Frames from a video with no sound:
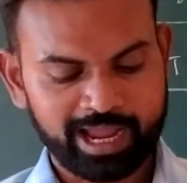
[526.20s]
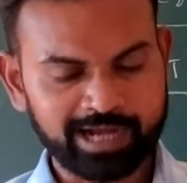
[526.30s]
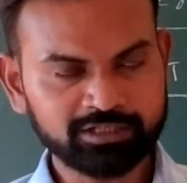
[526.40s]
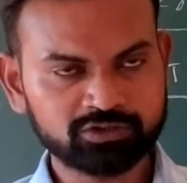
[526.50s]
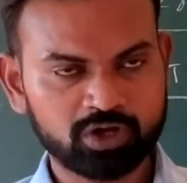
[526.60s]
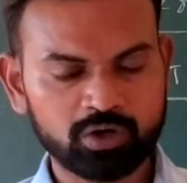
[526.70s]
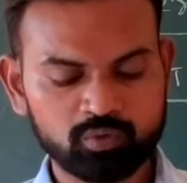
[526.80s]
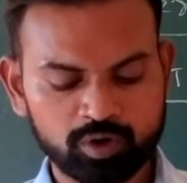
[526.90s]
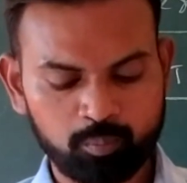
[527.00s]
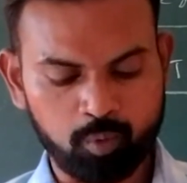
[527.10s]
And third
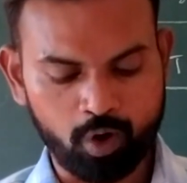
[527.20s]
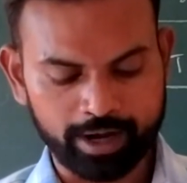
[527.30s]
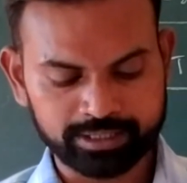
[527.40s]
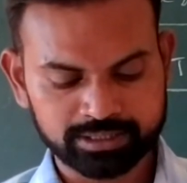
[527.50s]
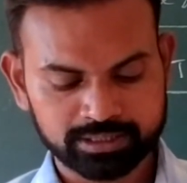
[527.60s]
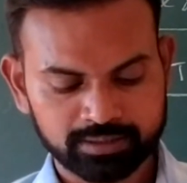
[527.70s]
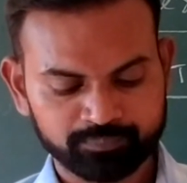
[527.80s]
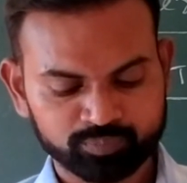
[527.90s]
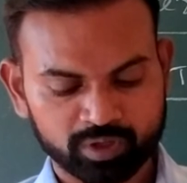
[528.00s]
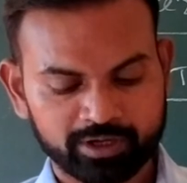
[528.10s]
one point,
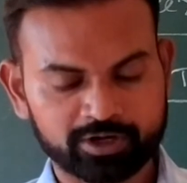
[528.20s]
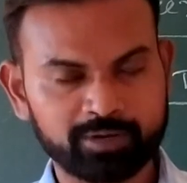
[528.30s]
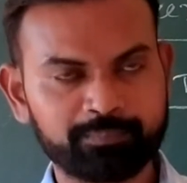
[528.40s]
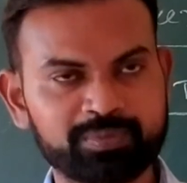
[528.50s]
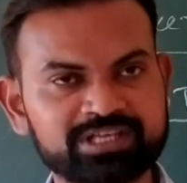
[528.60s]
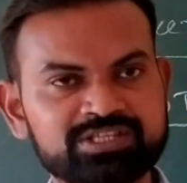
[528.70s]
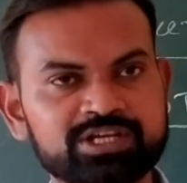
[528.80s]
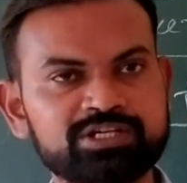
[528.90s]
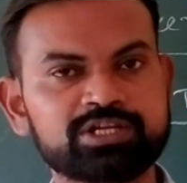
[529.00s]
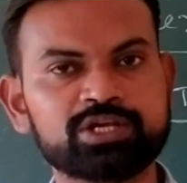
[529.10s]

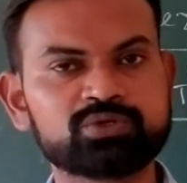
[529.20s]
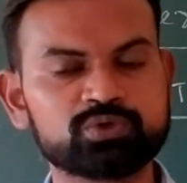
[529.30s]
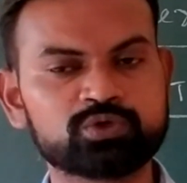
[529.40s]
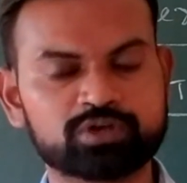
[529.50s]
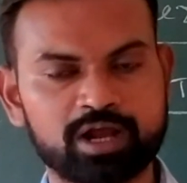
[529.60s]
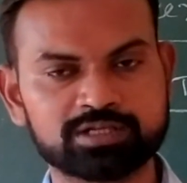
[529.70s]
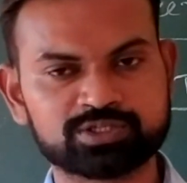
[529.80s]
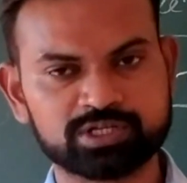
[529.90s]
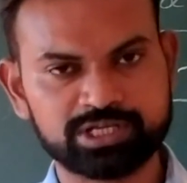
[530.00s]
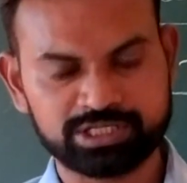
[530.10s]
representative
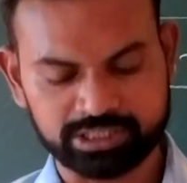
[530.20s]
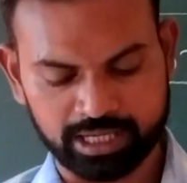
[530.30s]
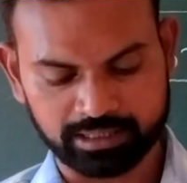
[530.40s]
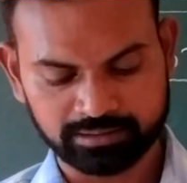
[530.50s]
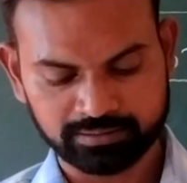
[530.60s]
translation